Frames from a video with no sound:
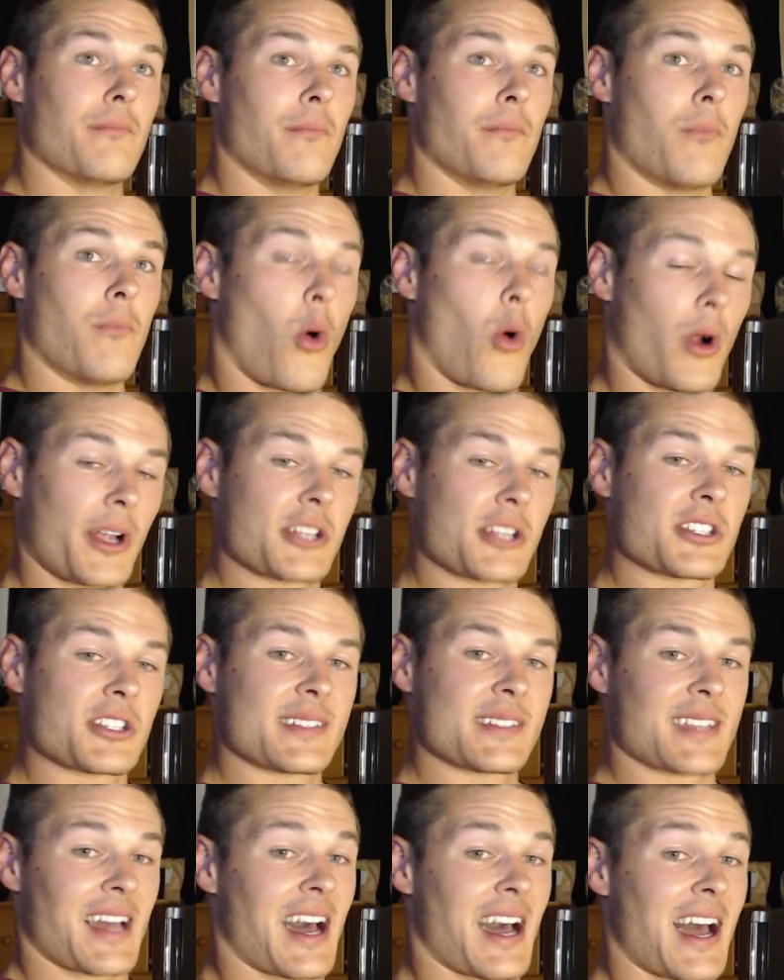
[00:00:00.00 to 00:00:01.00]

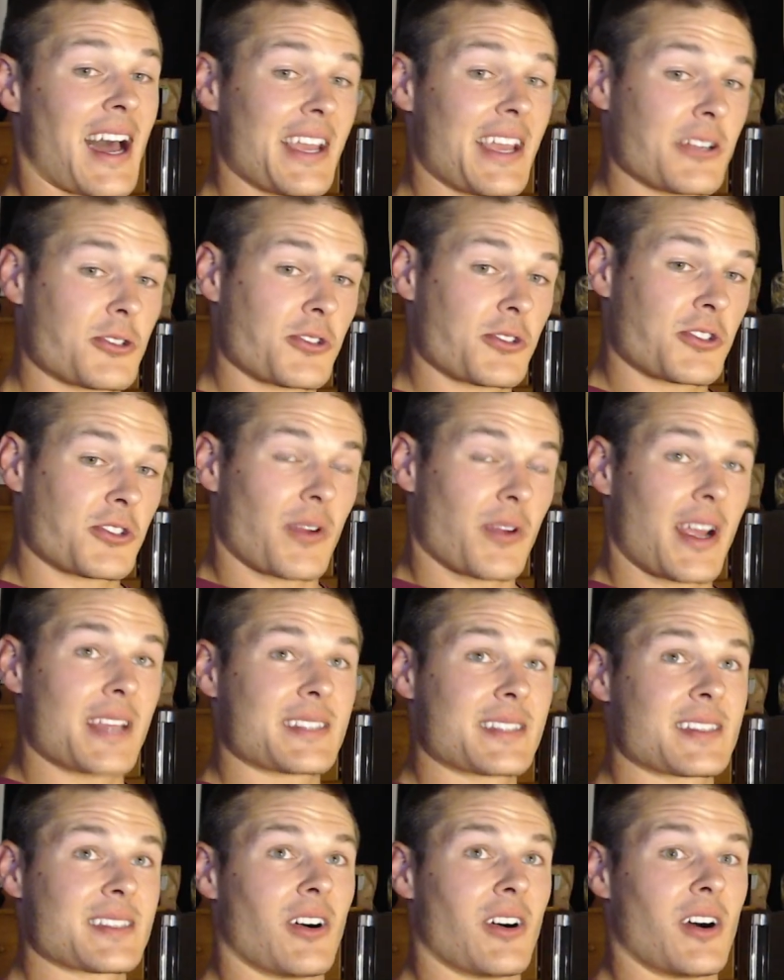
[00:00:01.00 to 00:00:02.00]
mortgages at high interest
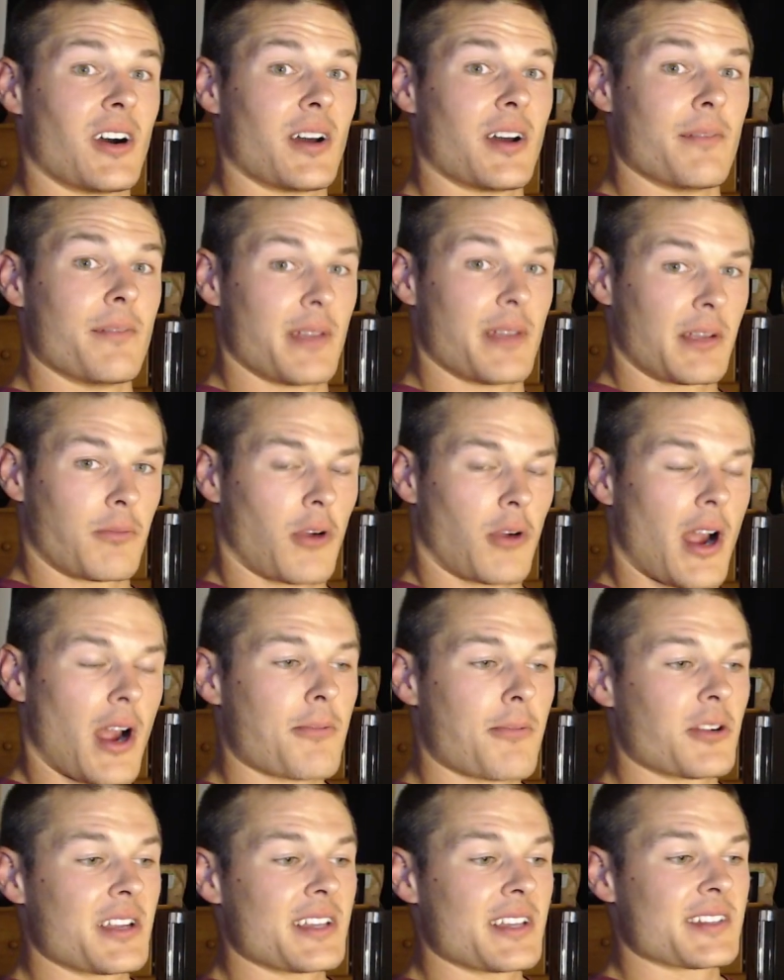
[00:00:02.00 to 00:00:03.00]
rates on big
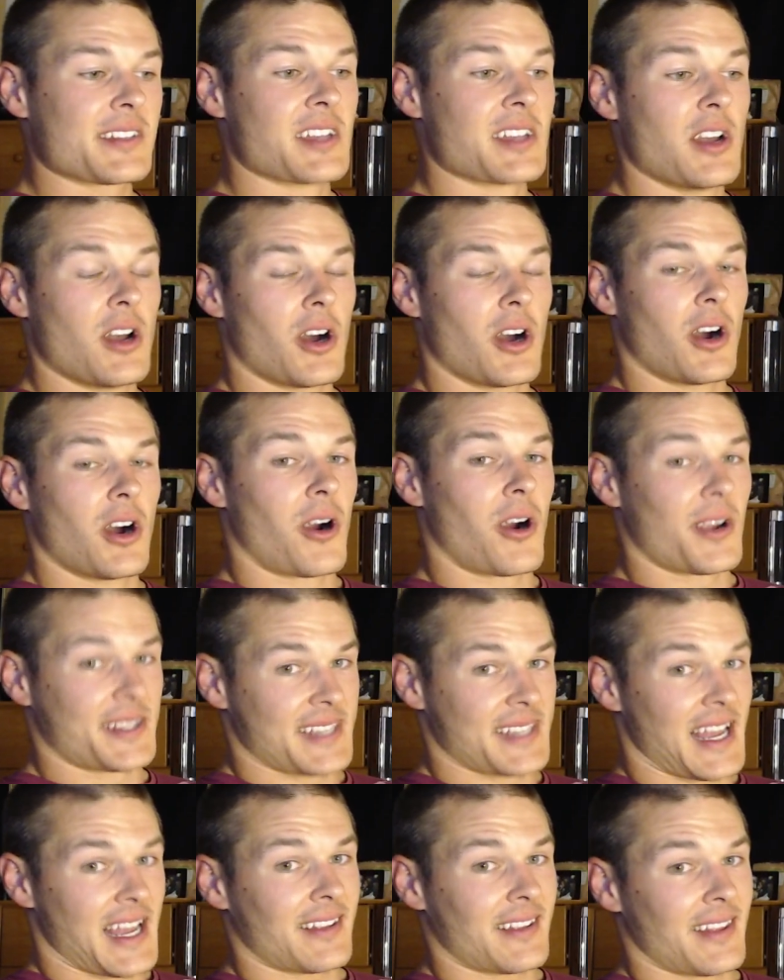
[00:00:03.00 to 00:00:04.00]
properties are
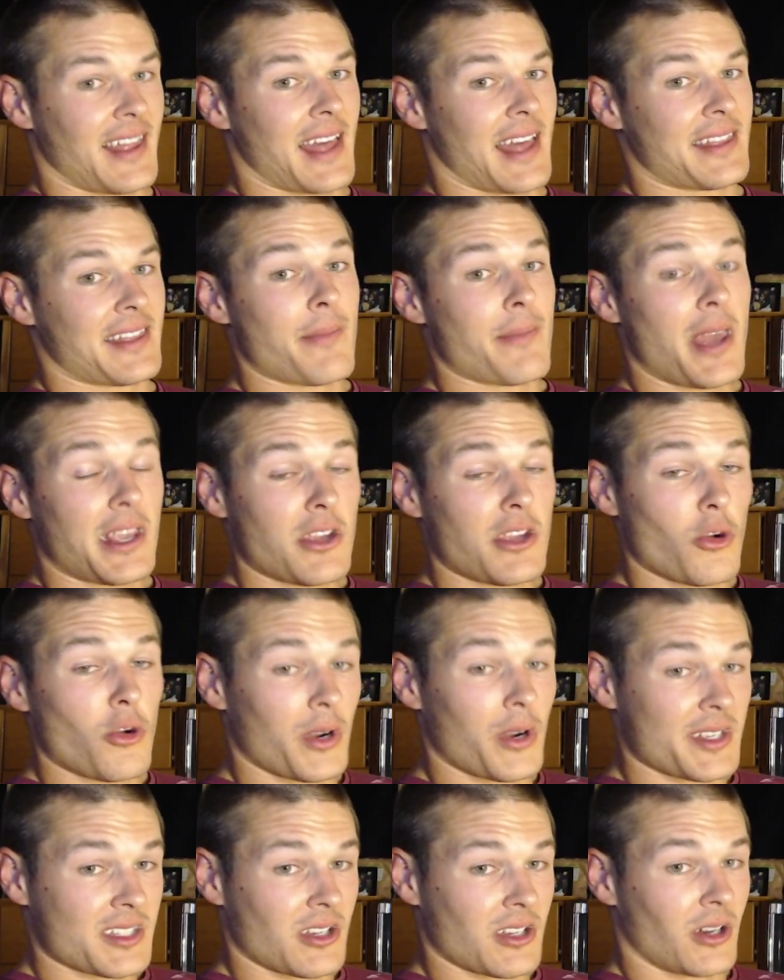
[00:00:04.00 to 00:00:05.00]
exactly that. They make you
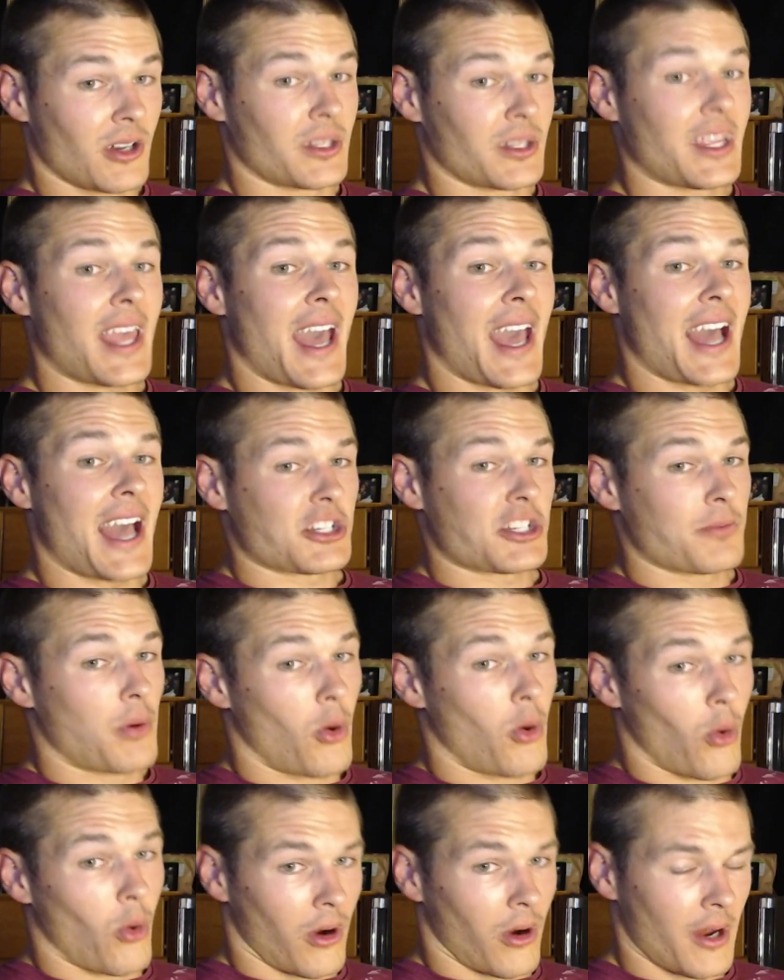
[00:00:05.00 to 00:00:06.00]
what is called cash
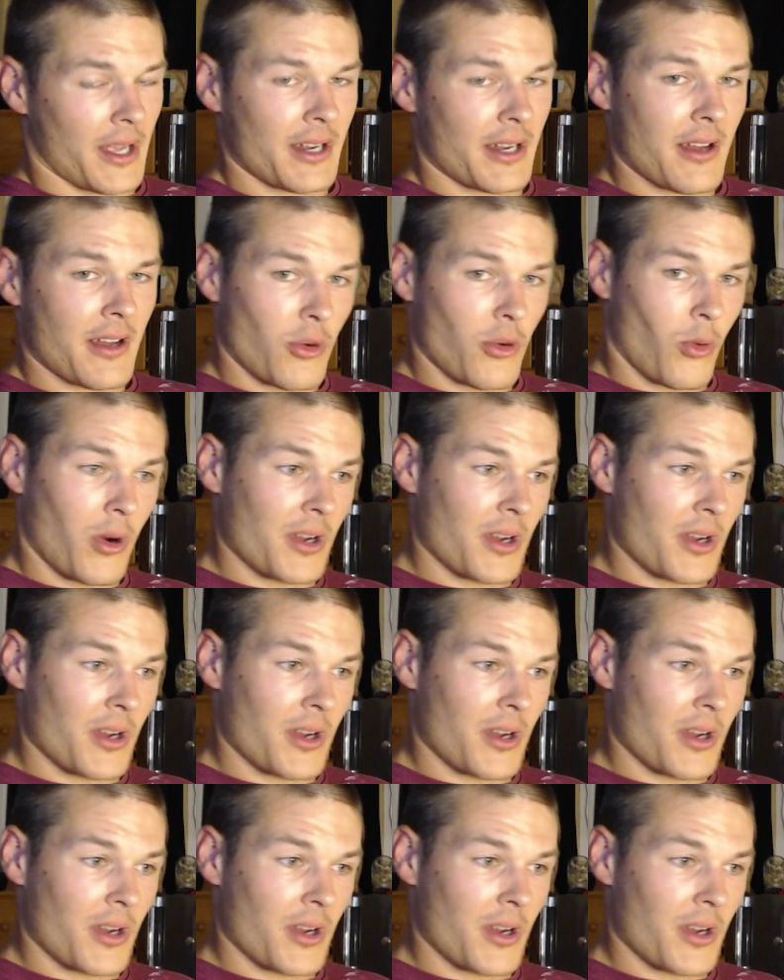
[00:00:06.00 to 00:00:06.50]
poor. In other